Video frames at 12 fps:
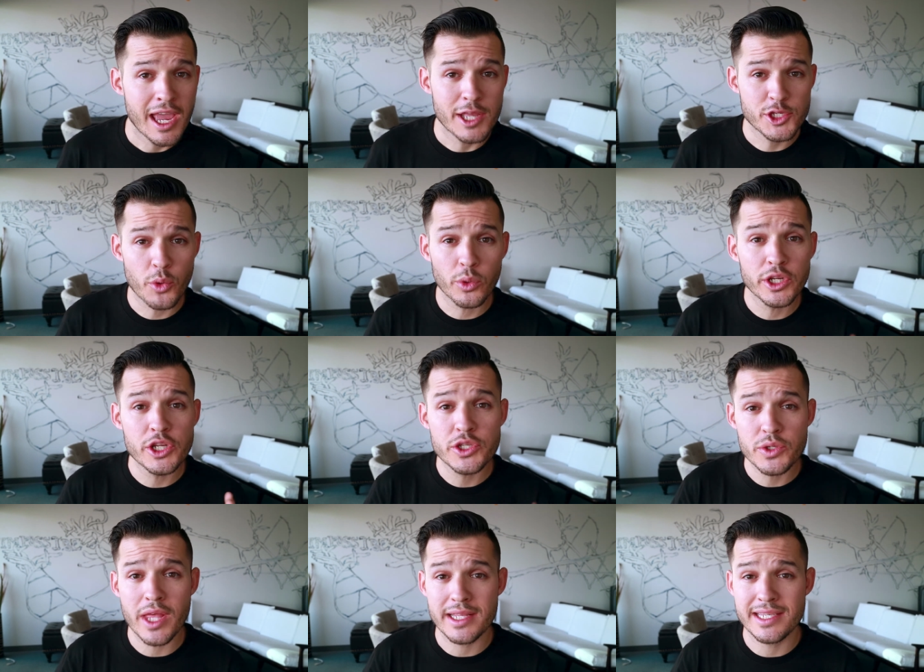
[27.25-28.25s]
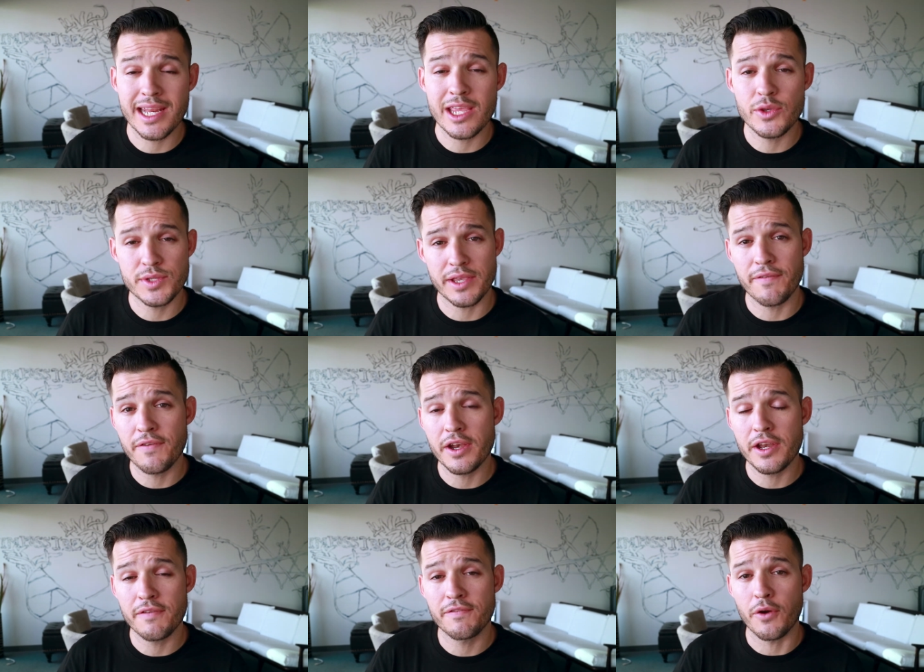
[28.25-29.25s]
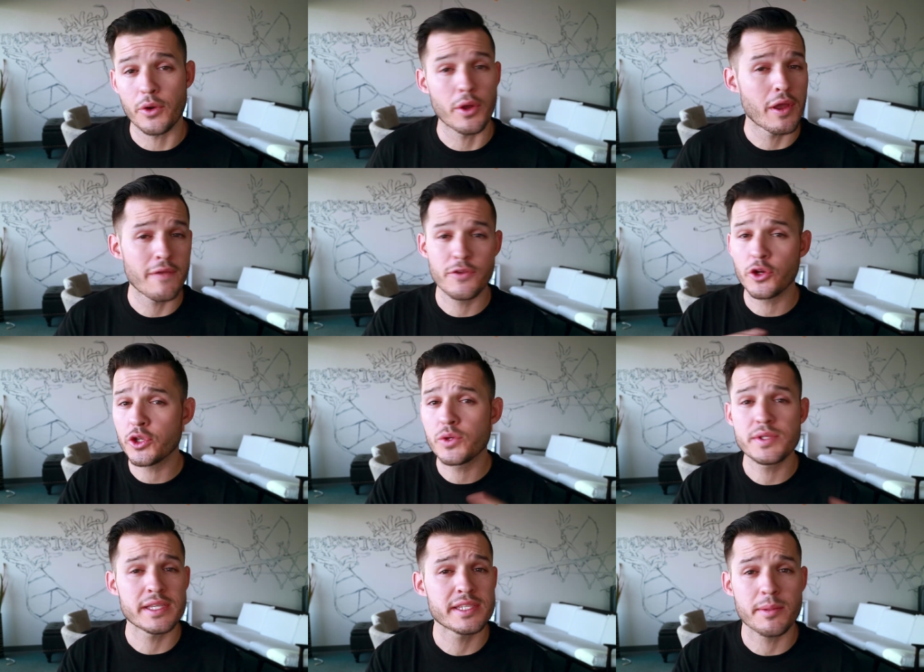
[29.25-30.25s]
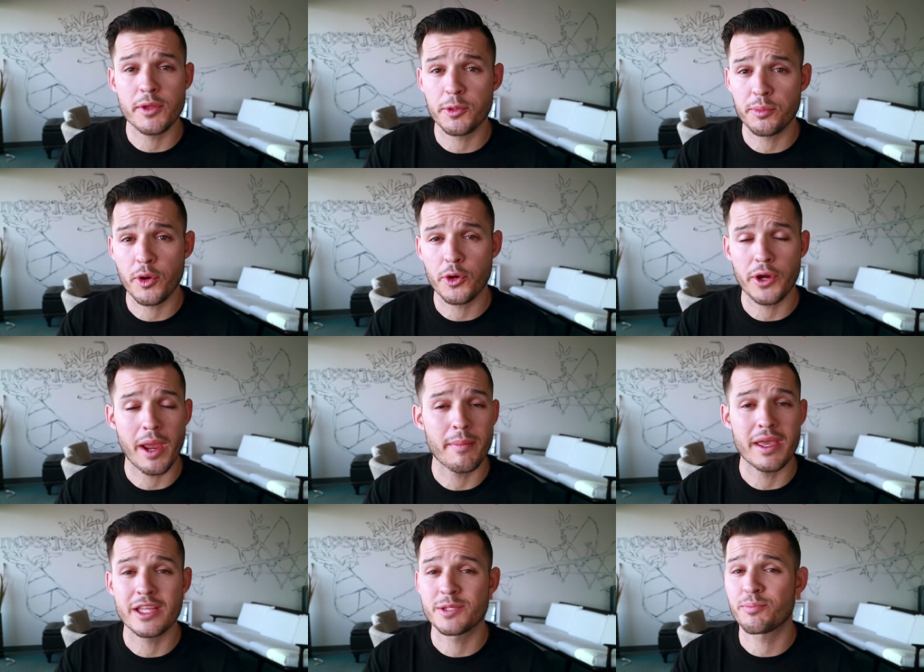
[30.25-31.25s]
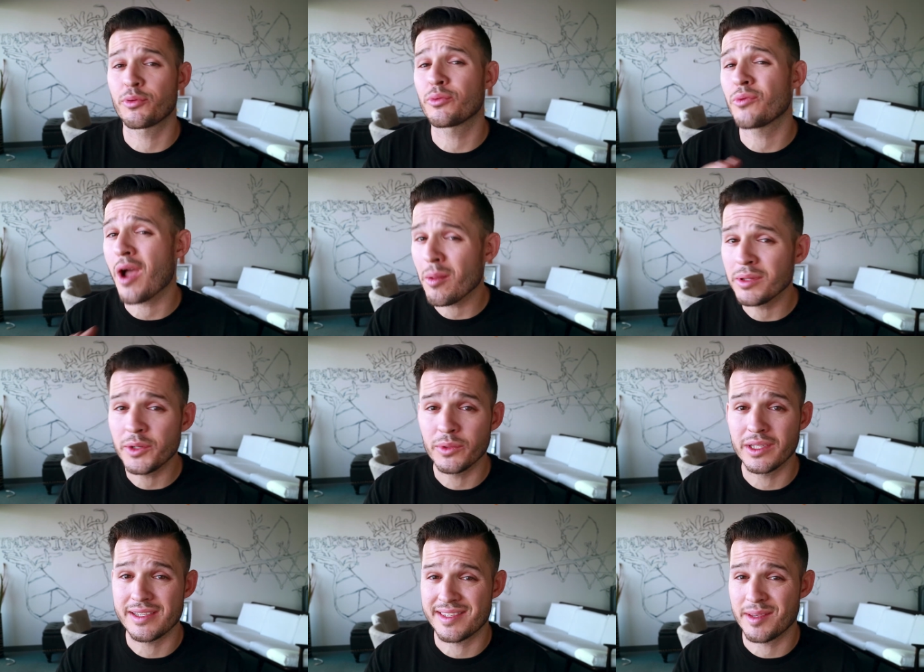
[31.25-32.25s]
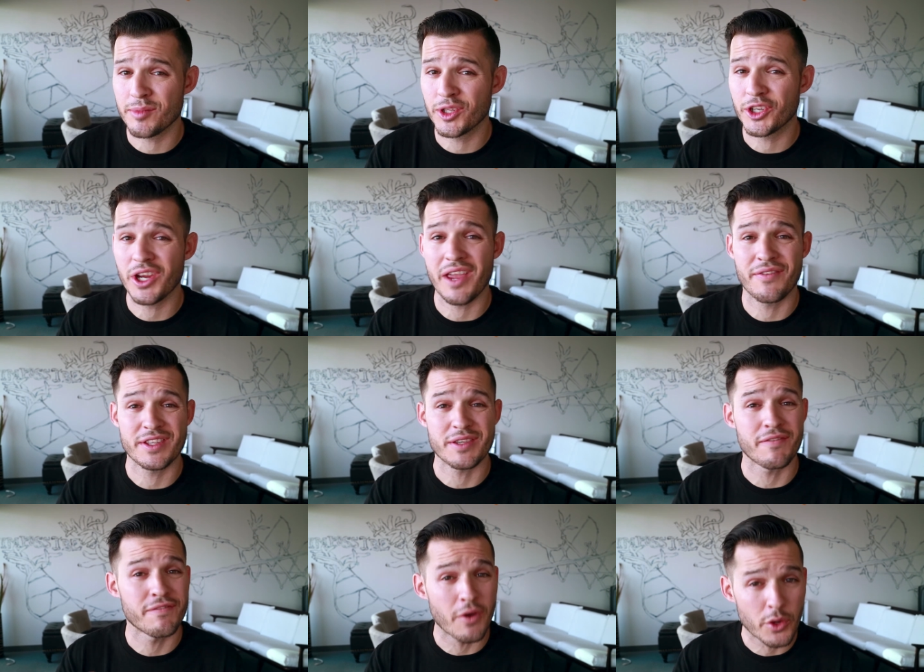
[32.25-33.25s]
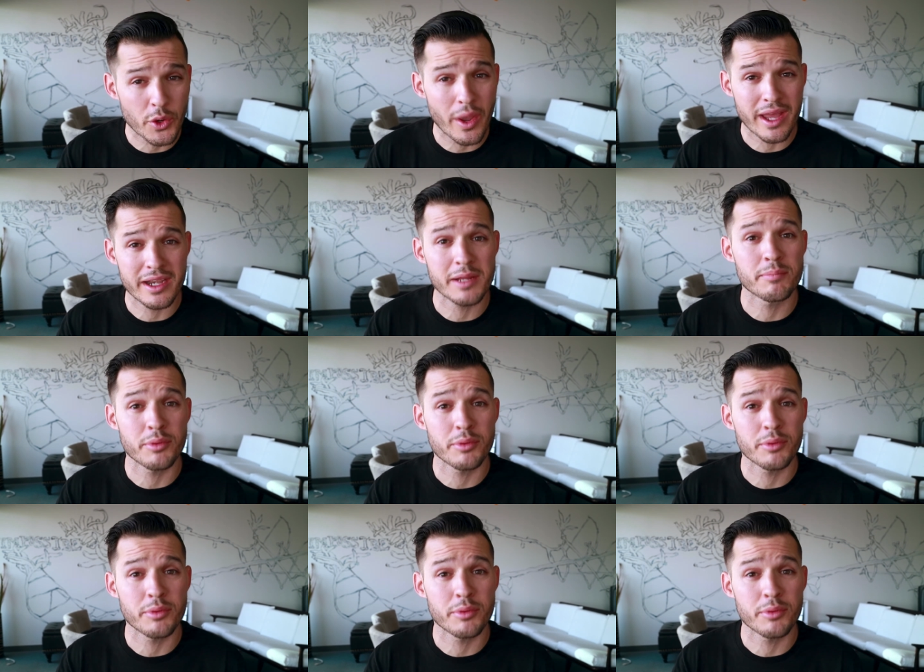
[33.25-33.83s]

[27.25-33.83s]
And so we're gonna do that today using Affinity Photo. If you're using some other program, it's probably really similar if it's a photo editing